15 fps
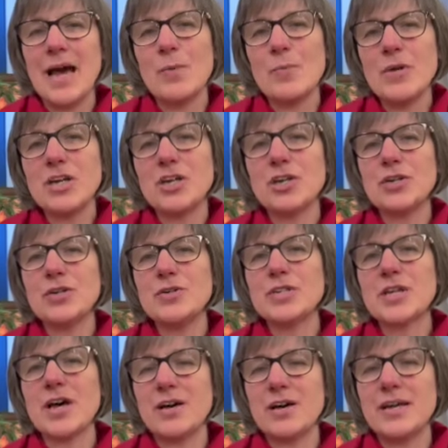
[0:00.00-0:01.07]
And we
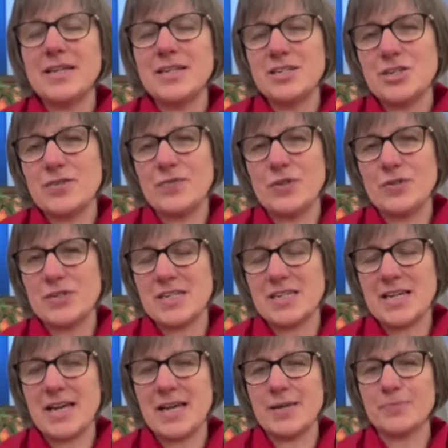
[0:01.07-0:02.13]
include her interview
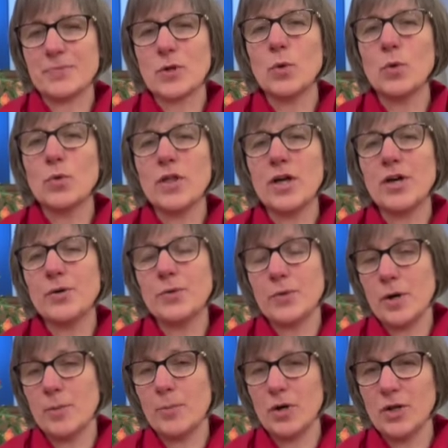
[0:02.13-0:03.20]
today, although
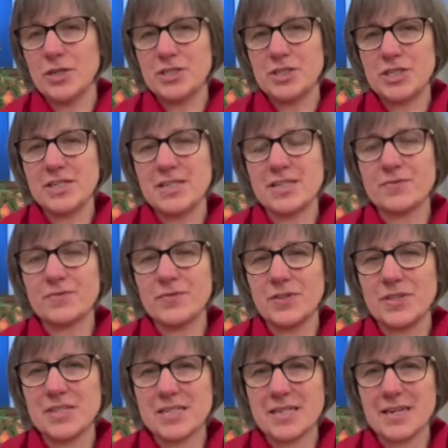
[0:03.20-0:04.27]
apologies
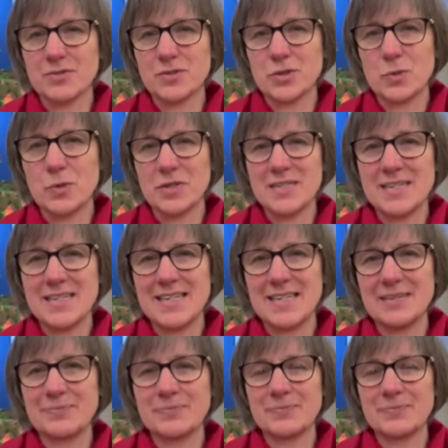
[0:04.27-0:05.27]
for the sound quality.